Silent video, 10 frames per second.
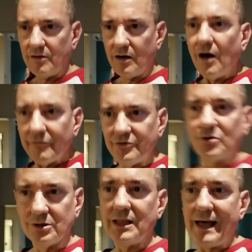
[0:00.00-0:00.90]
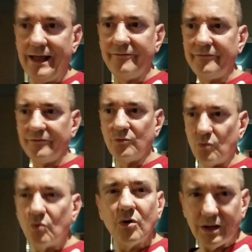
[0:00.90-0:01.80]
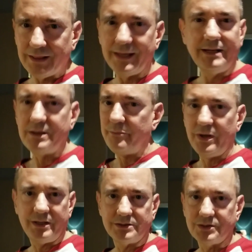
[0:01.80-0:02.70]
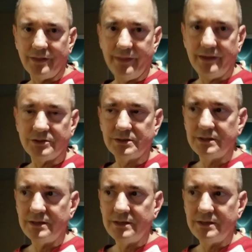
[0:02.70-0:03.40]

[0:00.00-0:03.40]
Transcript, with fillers: of your life really depends on this.